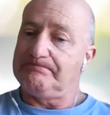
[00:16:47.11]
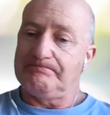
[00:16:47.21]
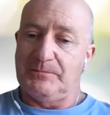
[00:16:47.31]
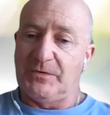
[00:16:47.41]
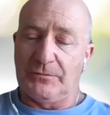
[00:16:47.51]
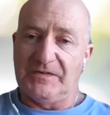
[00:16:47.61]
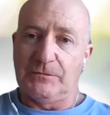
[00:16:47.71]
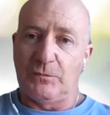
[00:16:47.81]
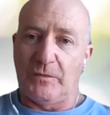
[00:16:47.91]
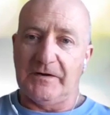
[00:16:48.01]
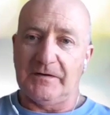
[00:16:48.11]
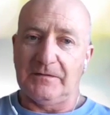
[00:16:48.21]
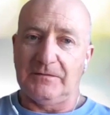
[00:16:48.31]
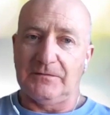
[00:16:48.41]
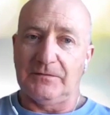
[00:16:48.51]
the reason why
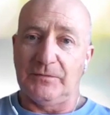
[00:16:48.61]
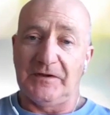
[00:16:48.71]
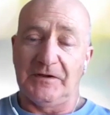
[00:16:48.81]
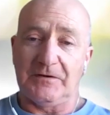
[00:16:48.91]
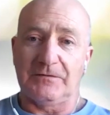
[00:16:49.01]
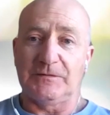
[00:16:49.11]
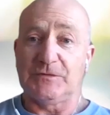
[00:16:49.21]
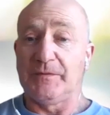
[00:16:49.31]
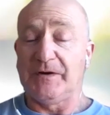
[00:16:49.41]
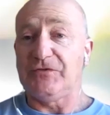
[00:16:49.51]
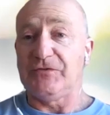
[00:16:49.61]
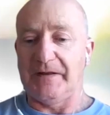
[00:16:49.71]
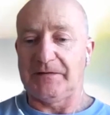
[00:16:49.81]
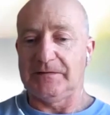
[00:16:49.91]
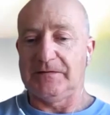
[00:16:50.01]
we hear so much about
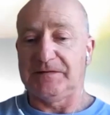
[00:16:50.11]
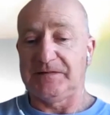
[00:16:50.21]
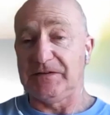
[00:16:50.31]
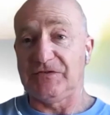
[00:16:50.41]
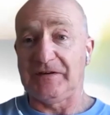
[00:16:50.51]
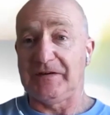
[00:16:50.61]
6G.